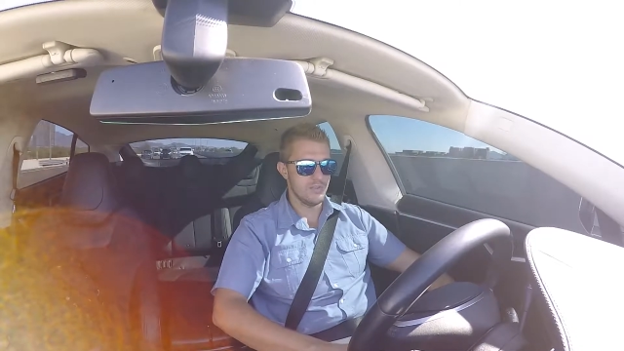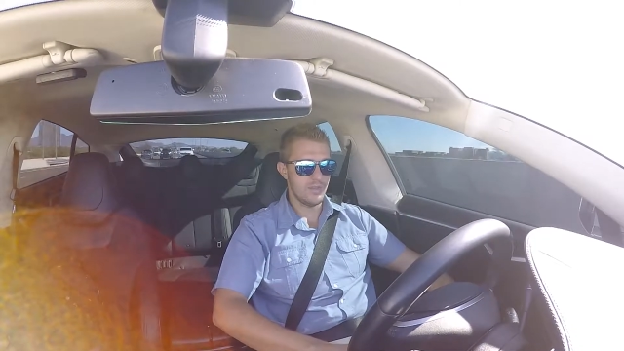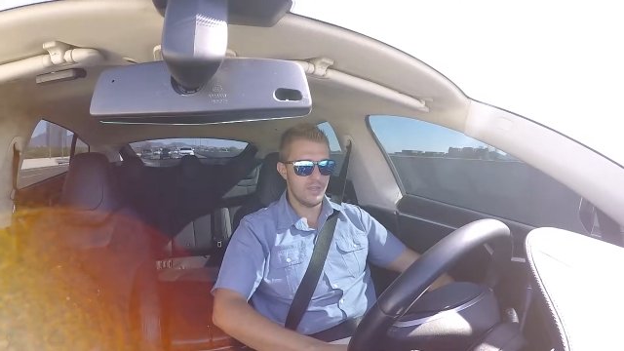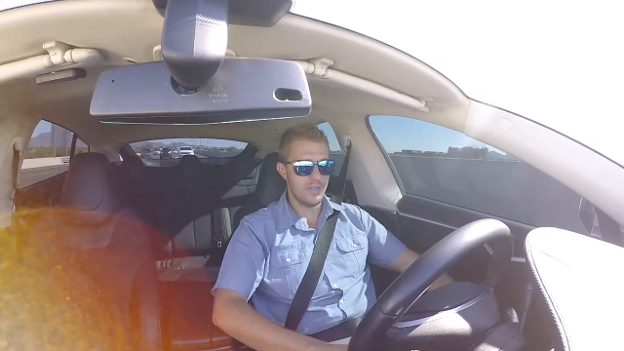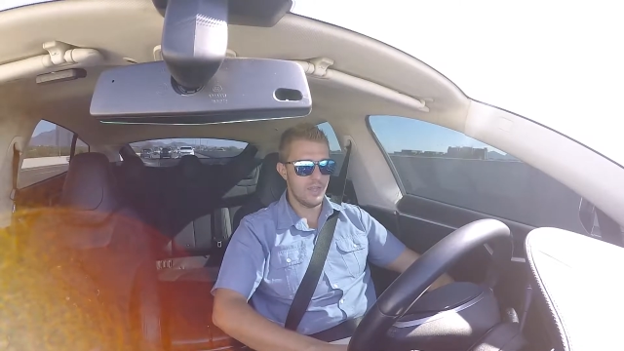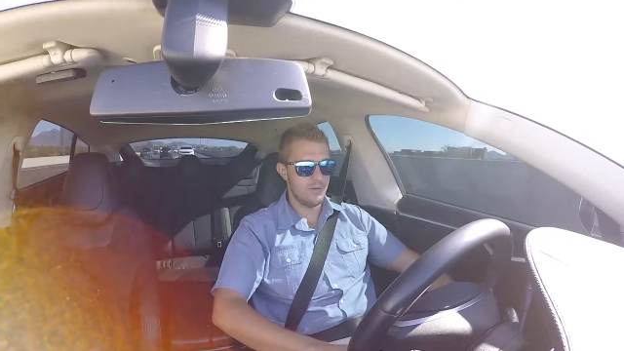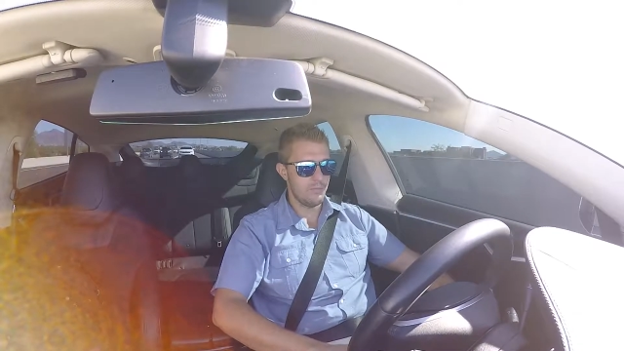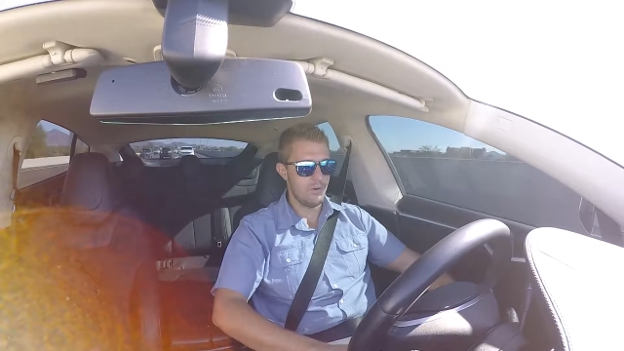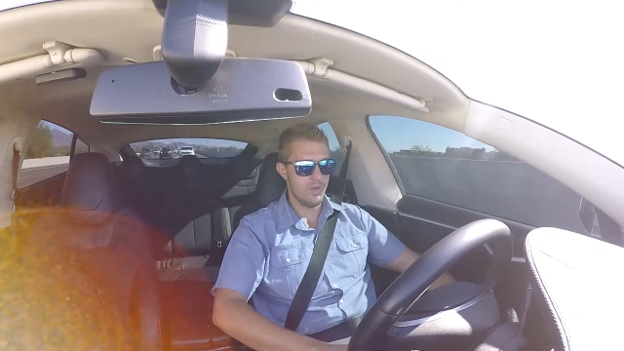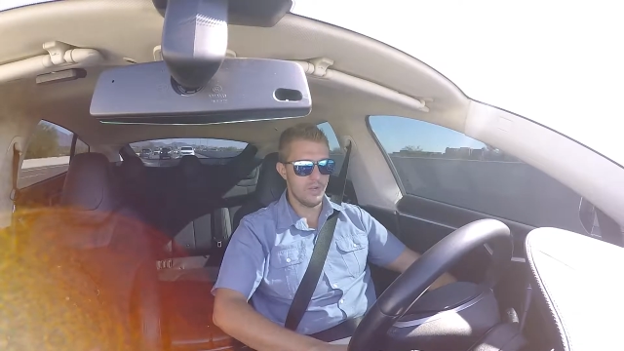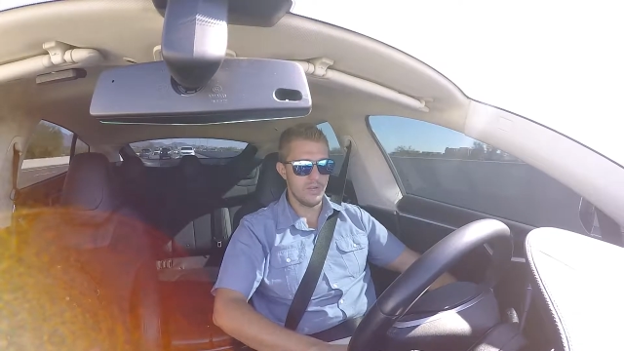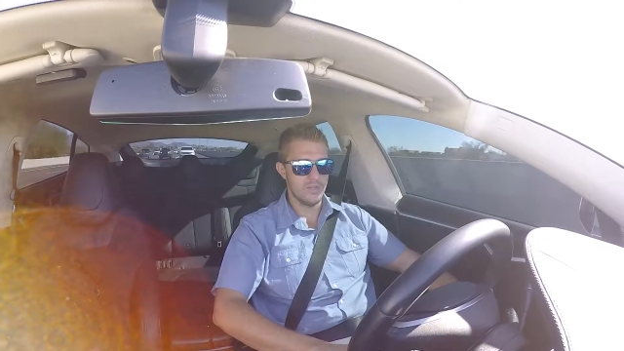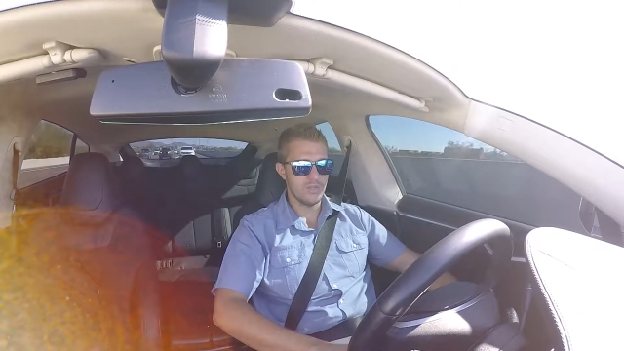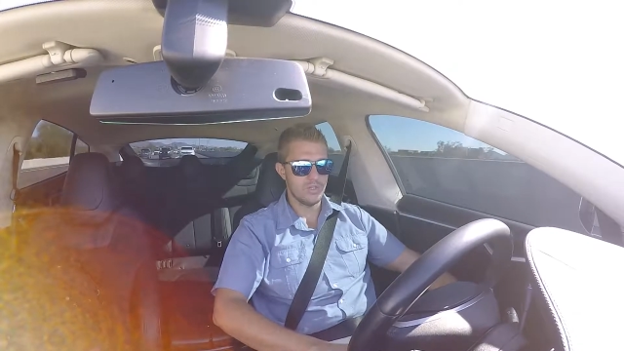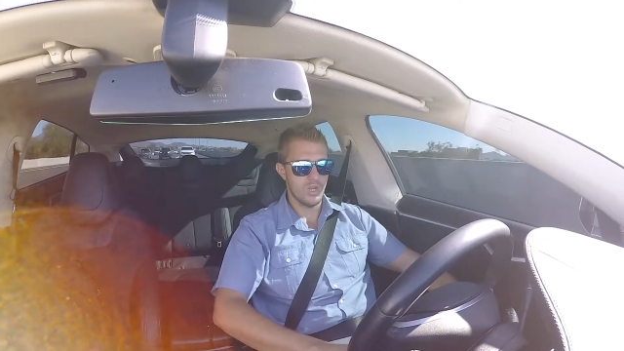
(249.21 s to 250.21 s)
You can get really
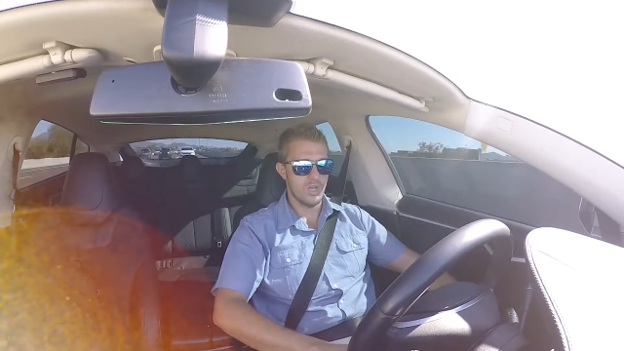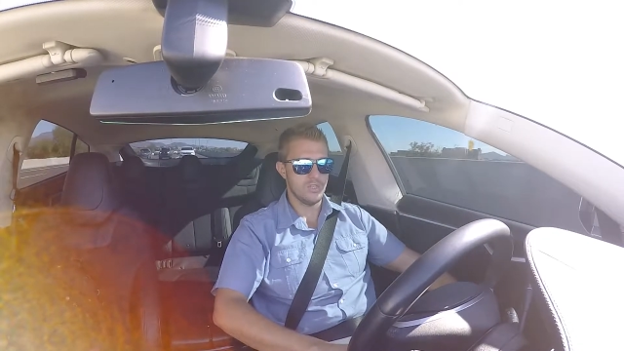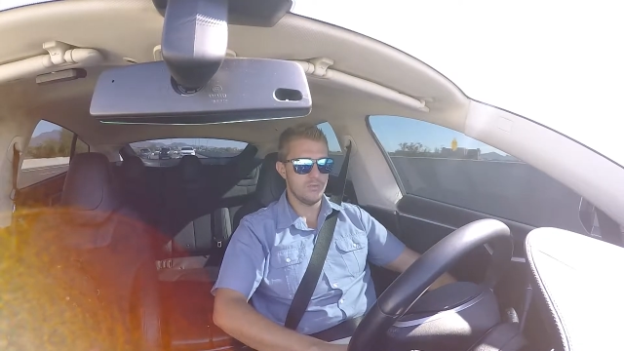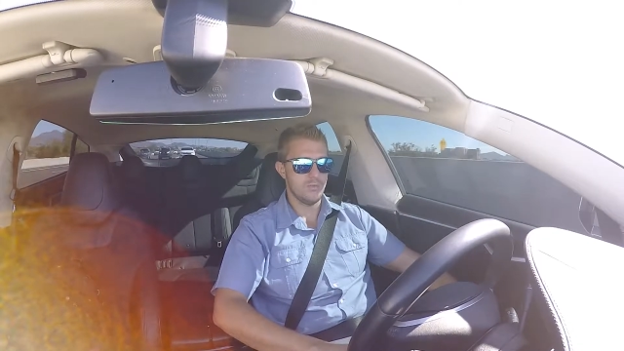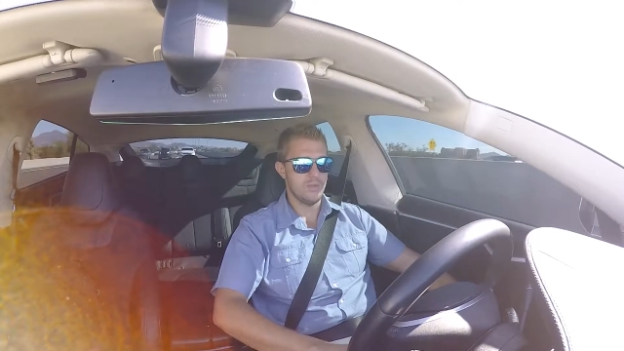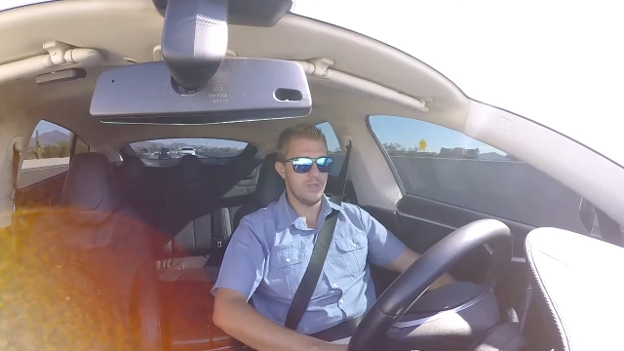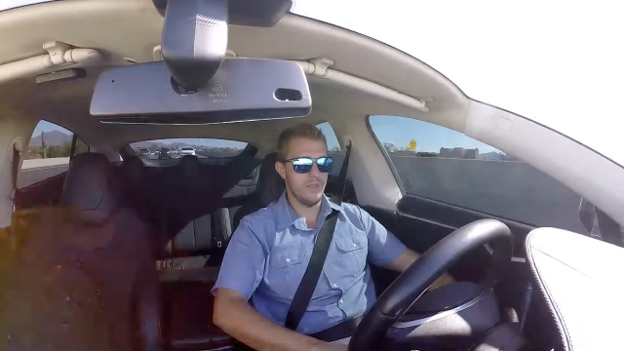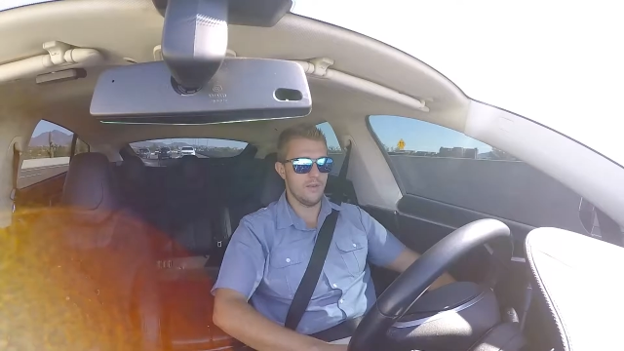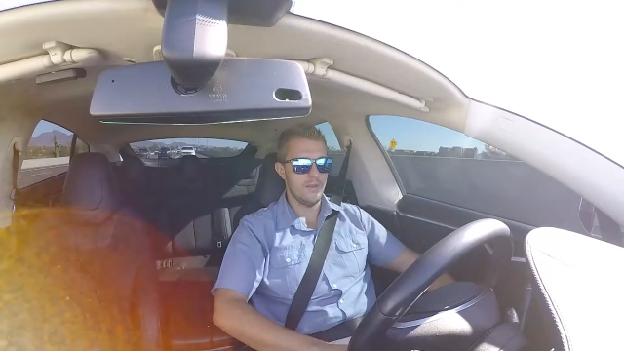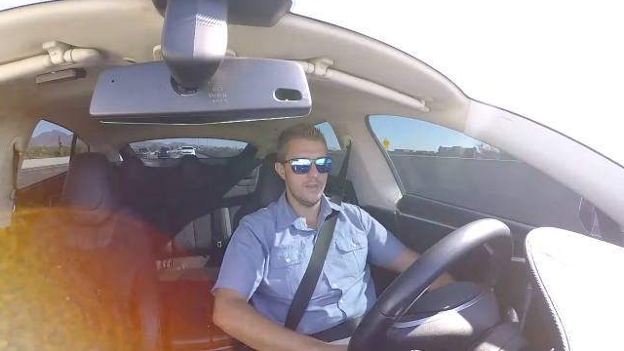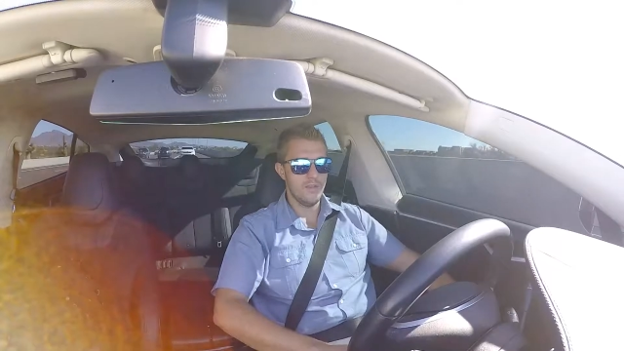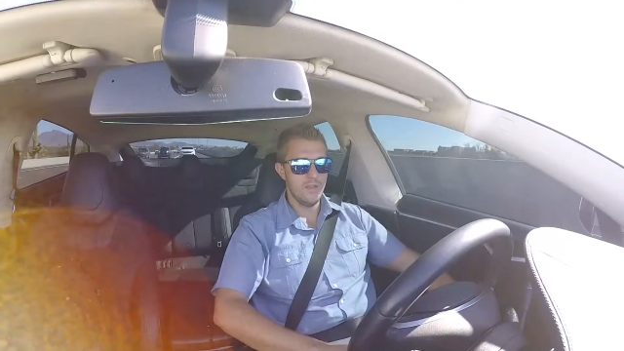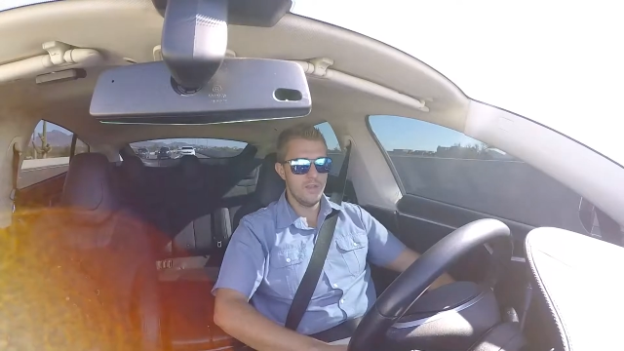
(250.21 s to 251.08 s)
good shots with it,